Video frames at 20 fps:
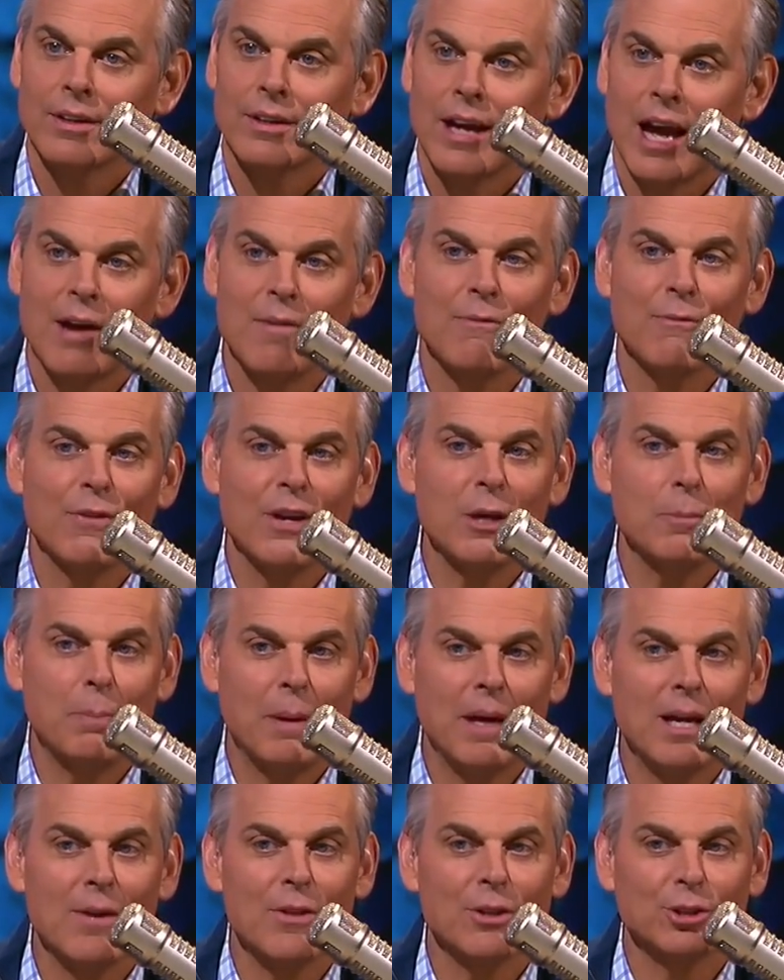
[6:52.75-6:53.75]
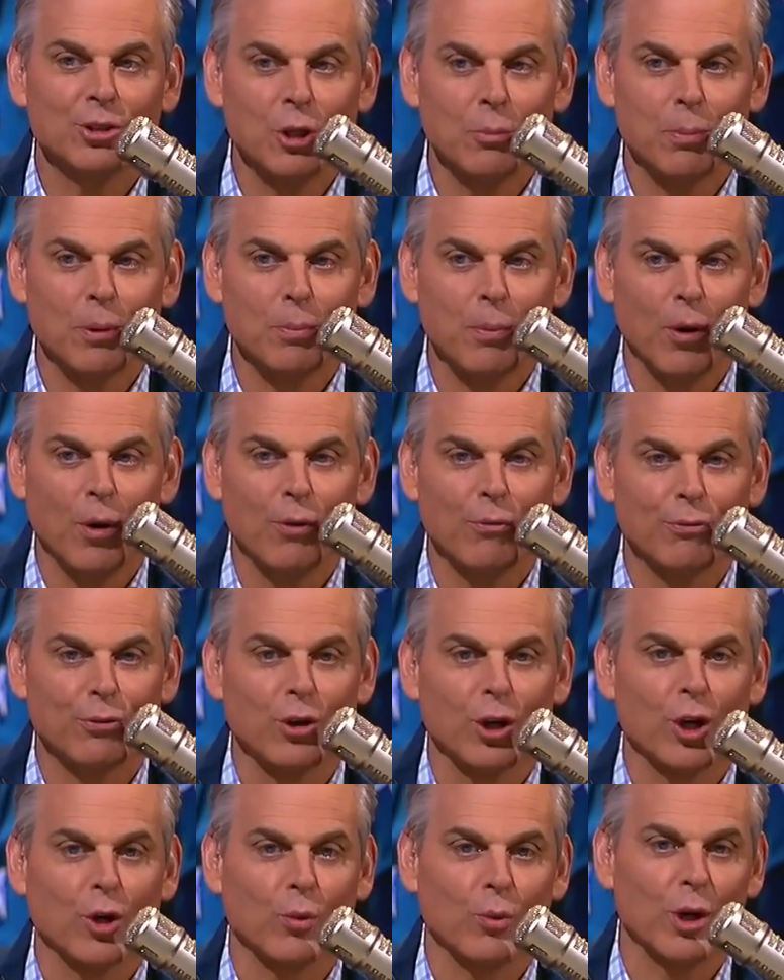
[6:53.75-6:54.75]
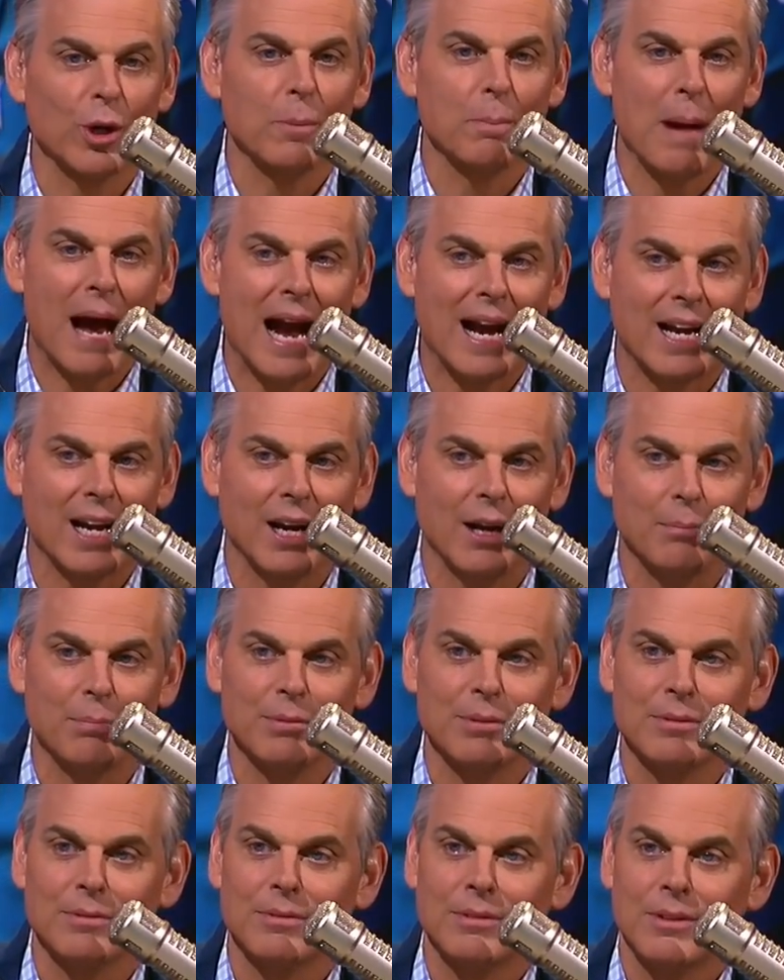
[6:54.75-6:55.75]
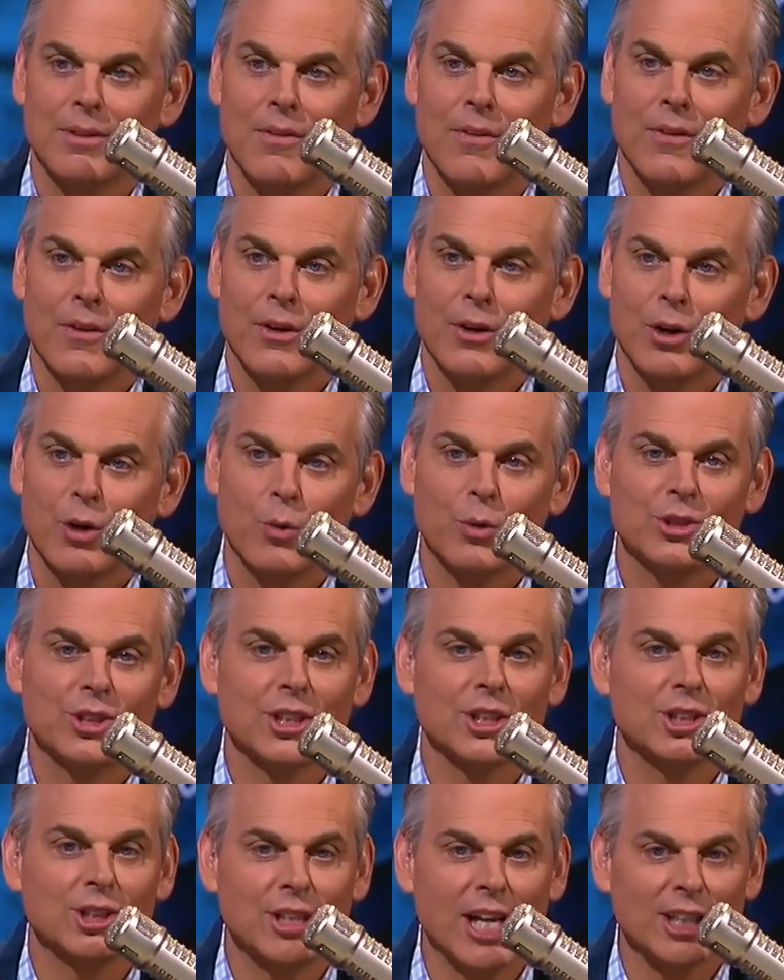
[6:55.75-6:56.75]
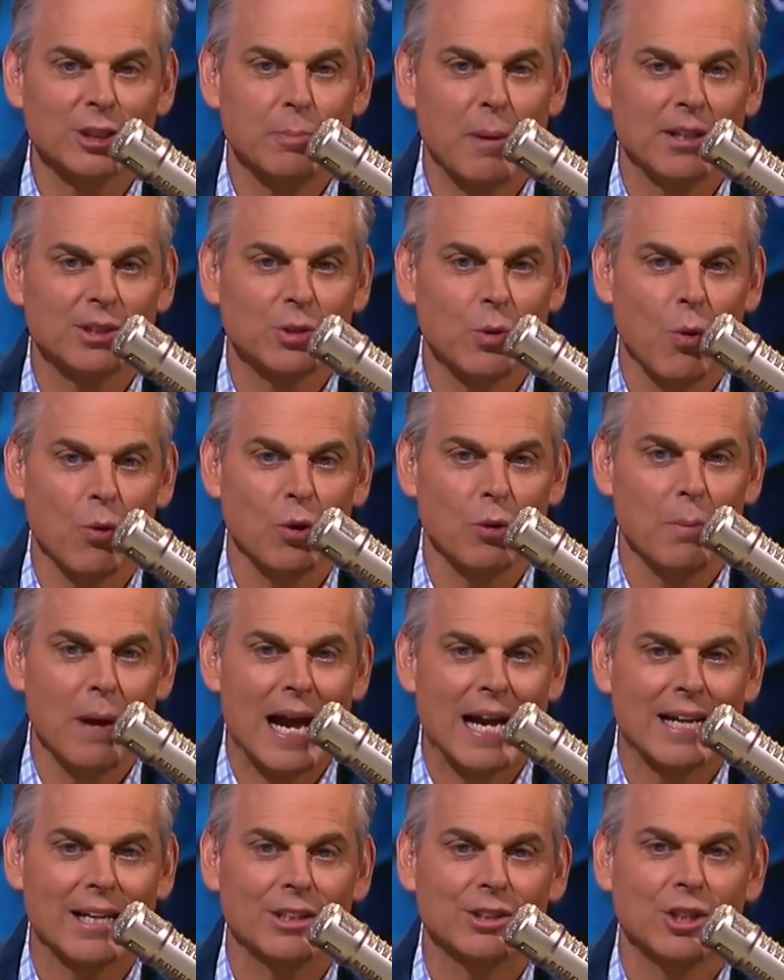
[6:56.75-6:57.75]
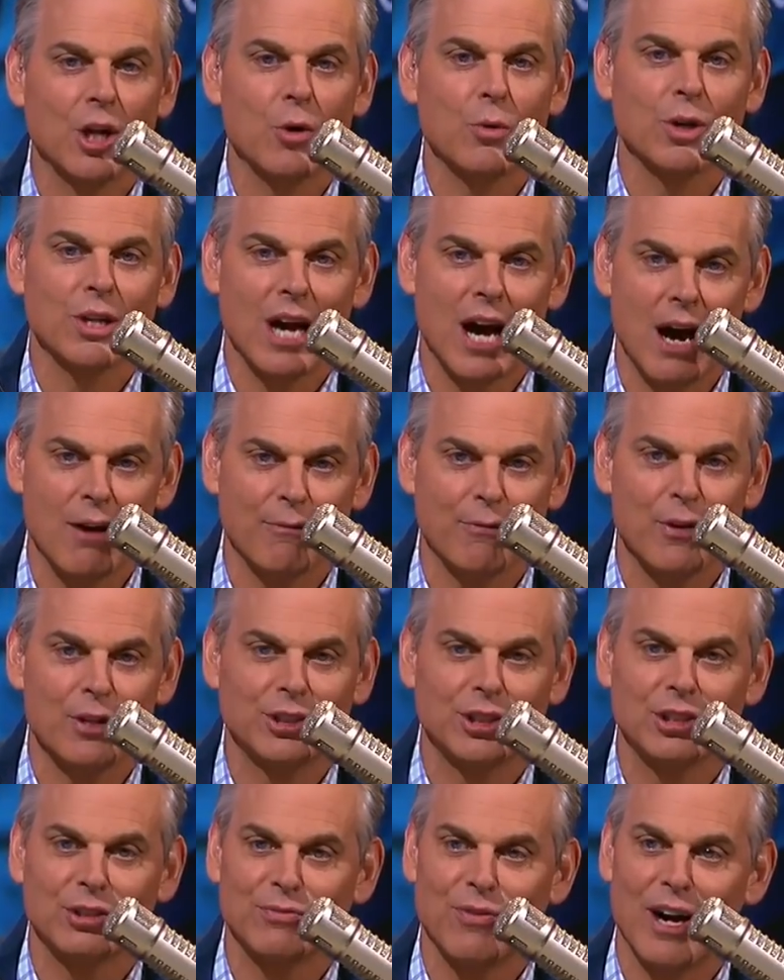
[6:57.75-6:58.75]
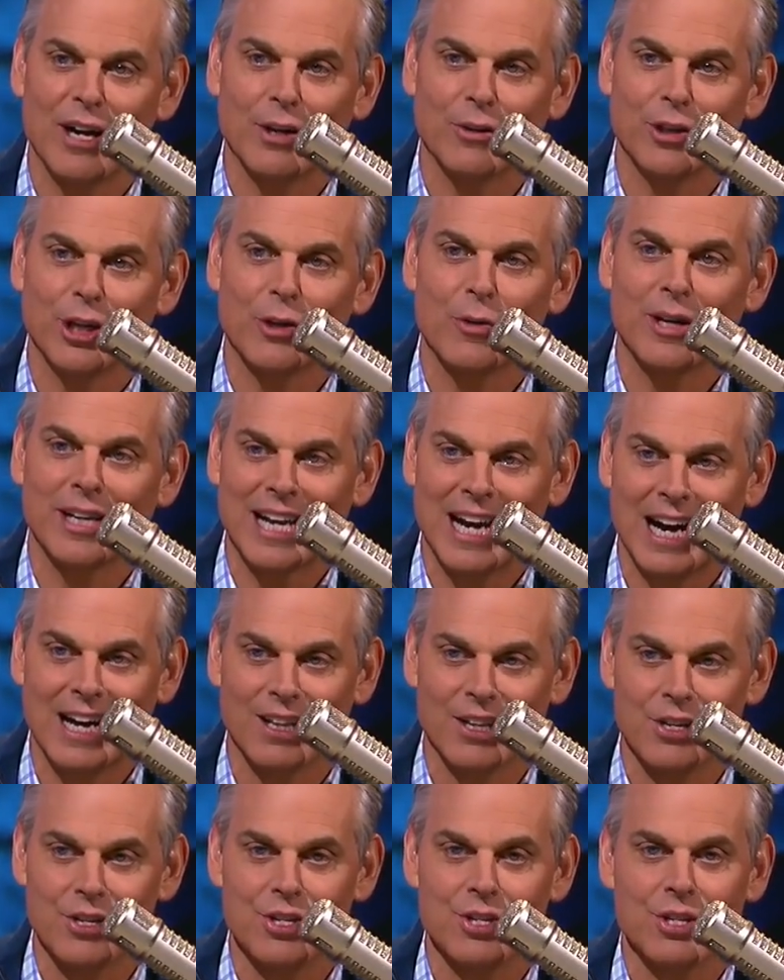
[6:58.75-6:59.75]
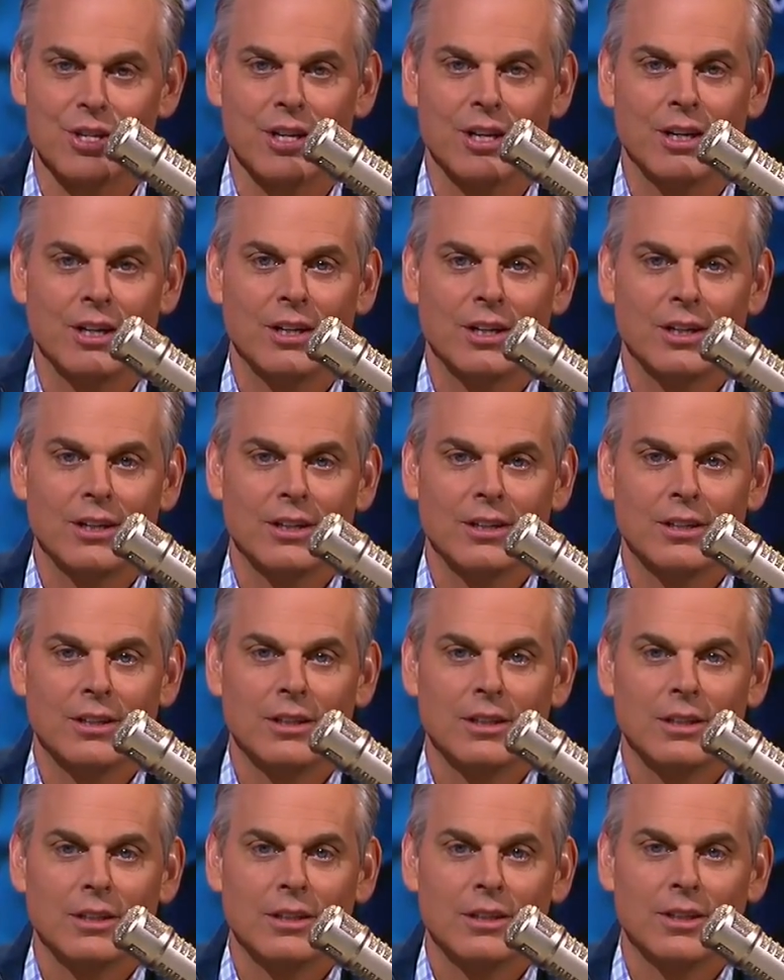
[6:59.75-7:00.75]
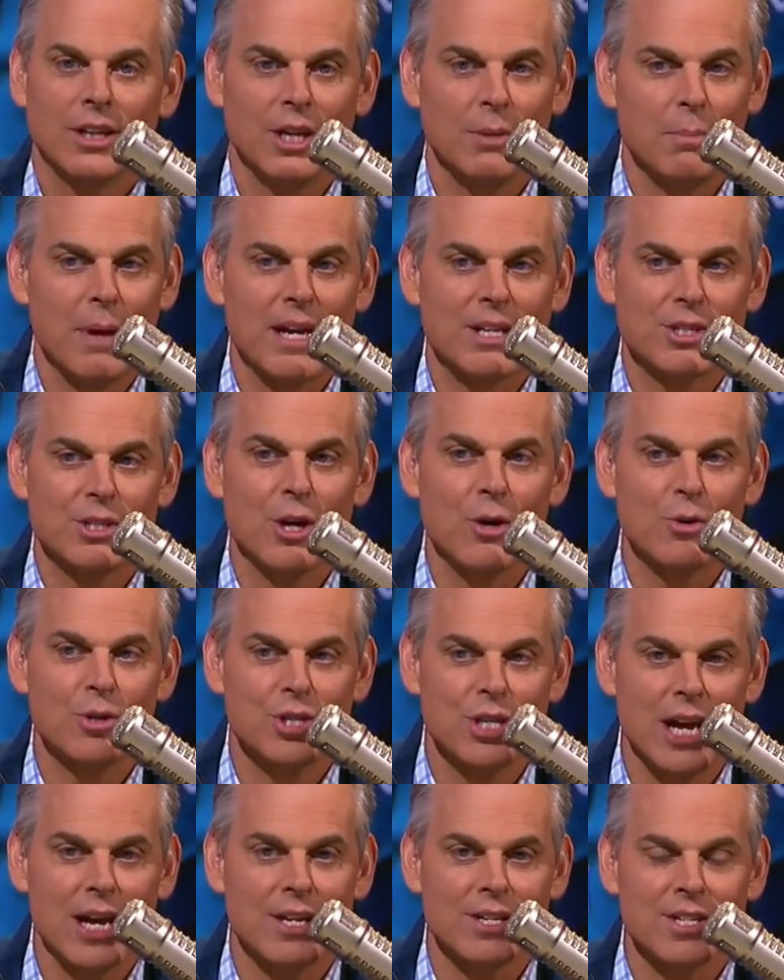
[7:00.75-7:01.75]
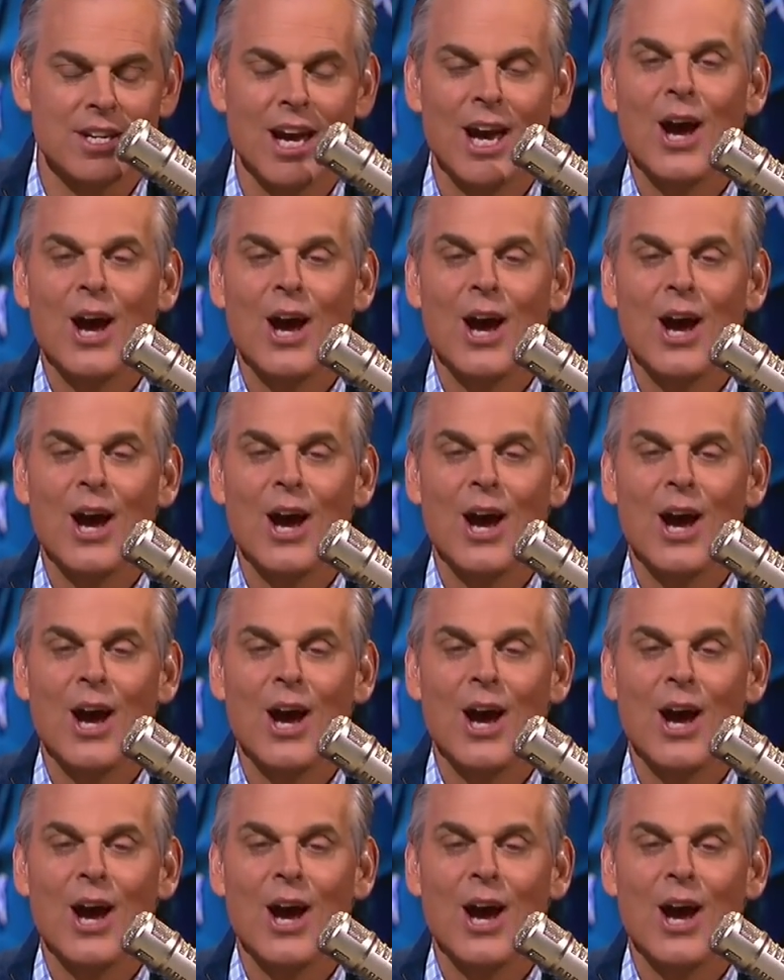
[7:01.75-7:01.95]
MVP of the Super Bowl for a career backup, who was the sixth best quarterback in his own conference his final year in college. It makes no sense.